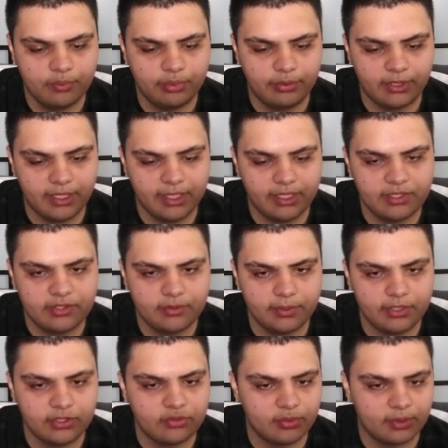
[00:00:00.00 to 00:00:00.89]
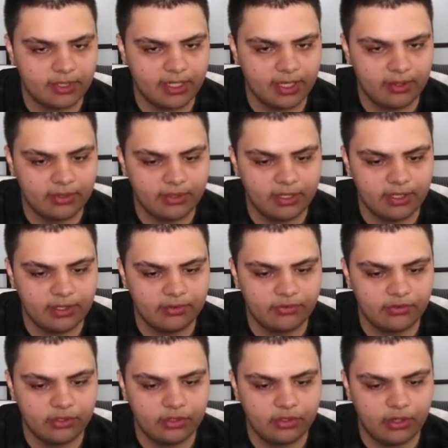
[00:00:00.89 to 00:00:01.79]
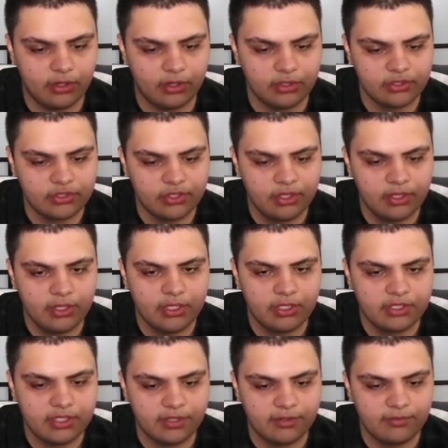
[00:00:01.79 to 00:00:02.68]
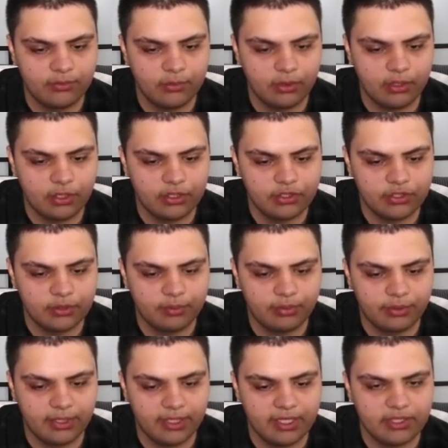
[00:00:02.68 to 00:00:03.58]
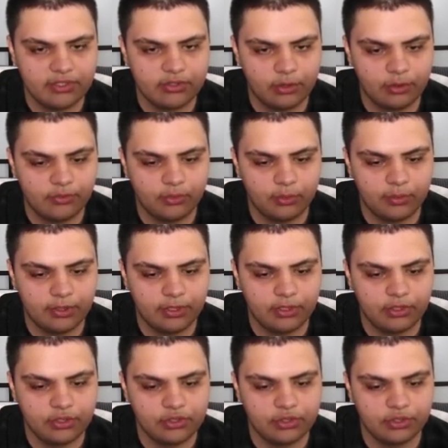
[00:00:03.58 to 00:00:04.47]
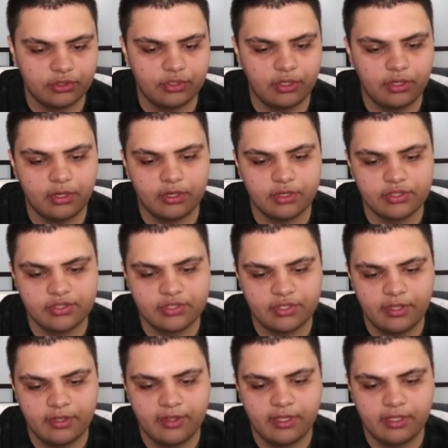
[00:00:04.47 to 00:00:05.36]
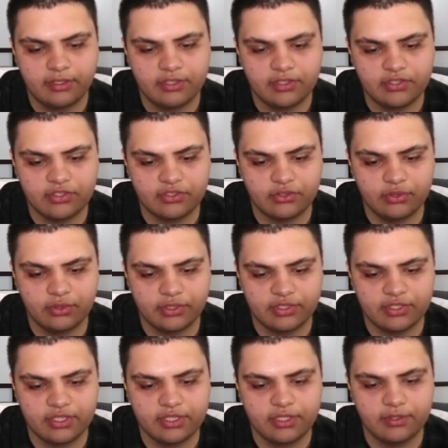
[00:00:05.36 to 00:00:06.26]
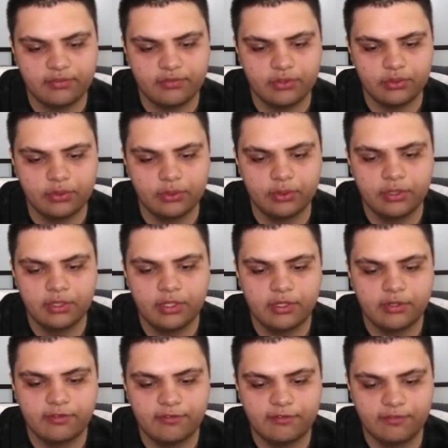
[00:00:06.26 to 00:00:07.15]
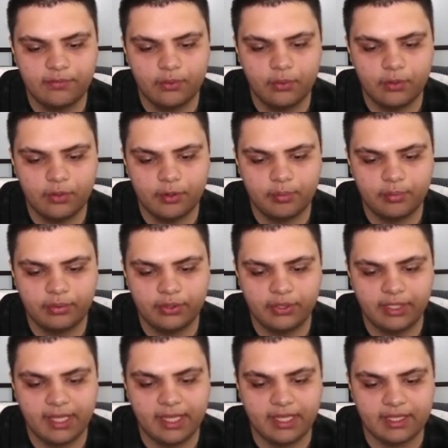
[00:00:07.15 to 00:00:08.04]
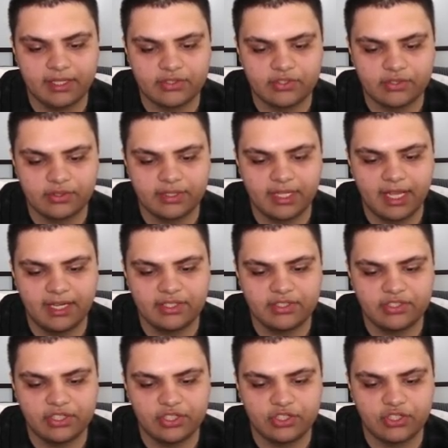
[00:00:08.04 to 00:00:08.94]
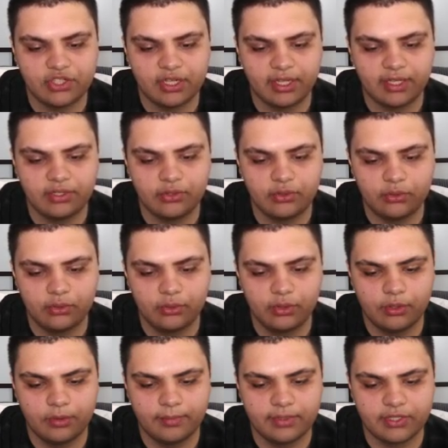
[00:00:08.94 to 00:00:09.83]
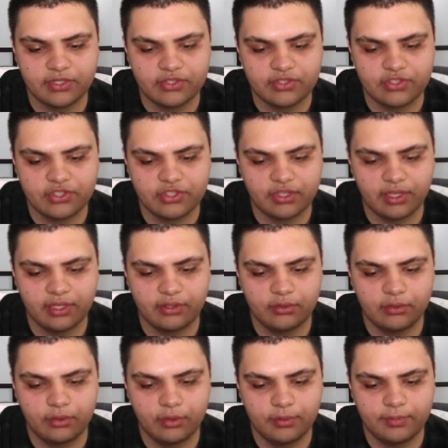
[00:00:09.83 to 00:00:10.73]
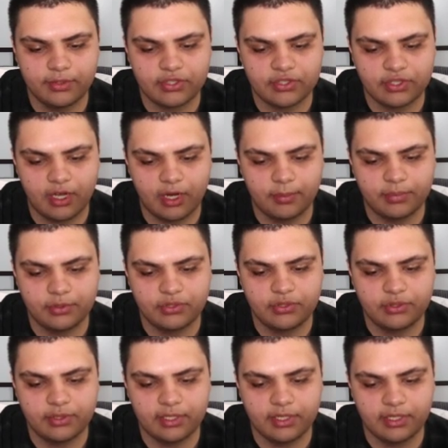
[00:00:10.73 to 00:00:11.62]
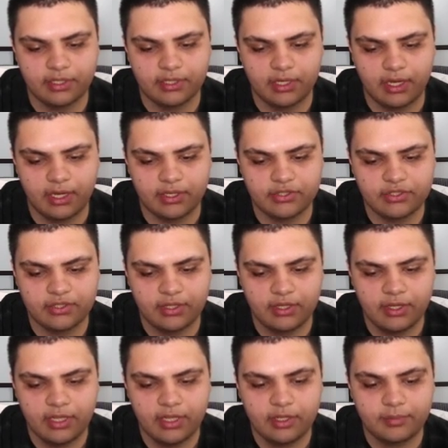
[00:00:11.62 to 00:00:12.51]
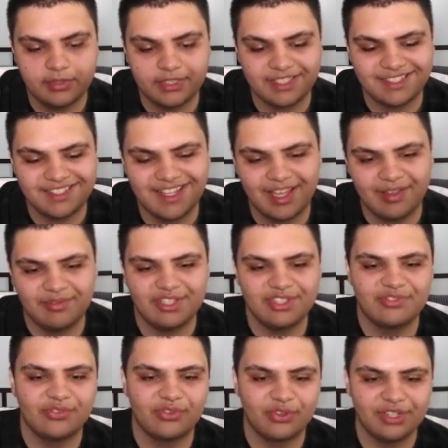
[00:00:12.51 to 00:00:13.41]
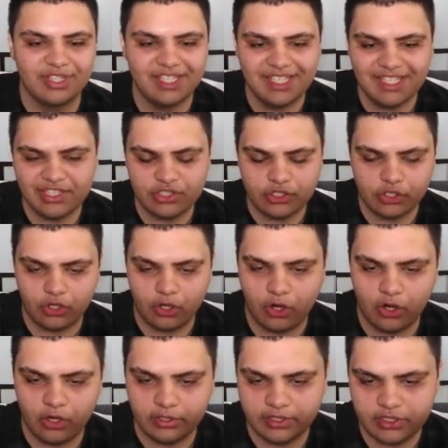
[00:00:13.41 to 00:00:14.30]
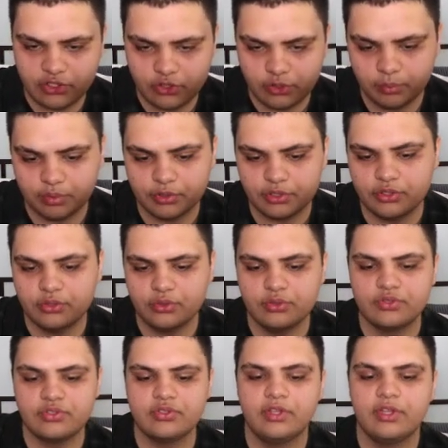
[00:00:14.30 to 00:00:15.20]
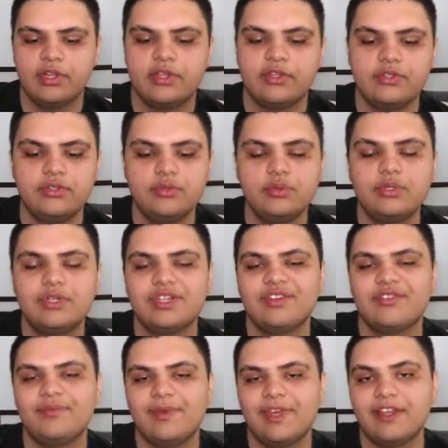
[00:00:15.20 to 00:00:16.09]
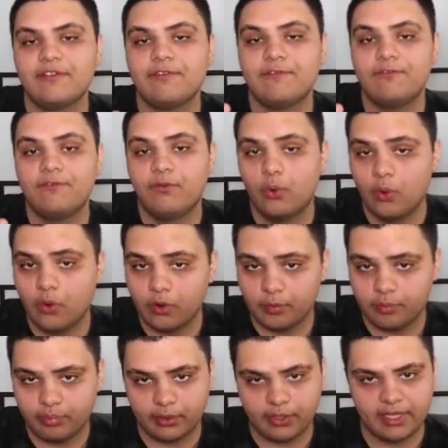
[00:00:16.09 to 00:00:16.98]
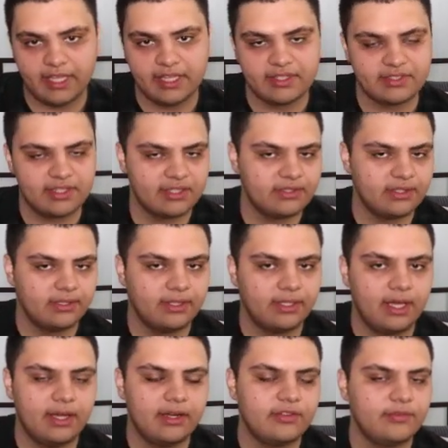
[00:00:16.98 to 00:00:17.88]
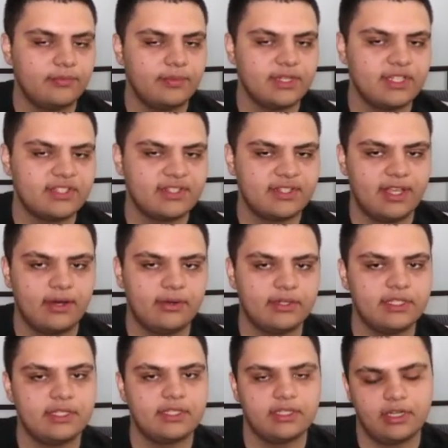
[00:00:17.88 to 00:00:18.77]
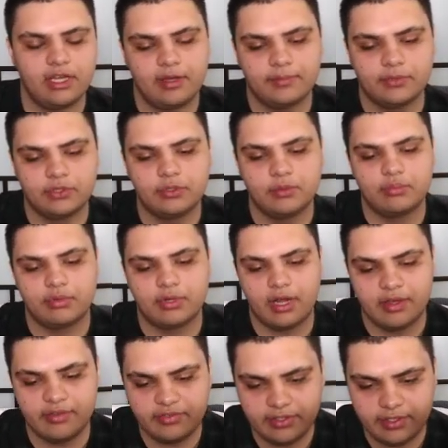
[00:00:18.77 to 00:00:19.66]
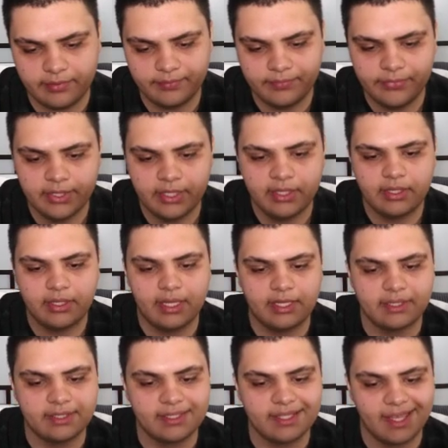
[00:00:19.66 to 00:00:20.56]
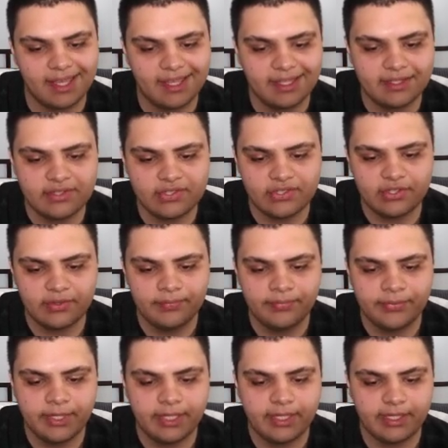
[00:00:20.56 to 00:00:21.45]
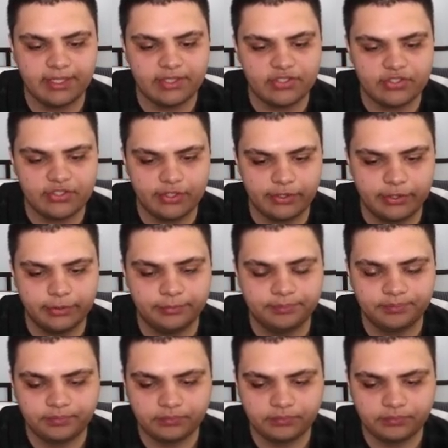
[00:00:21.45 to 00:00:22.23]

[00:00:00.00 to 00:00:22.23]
planes because we're calculating it for cars. Take 400 planes over 100 cars. This is going to give you 4 planes. So that is a ginormous, ginormous opportunity cost. Because that means for each car that you produced, you could have made 4 planes. That's a lot of missed out economical profit and gains. And so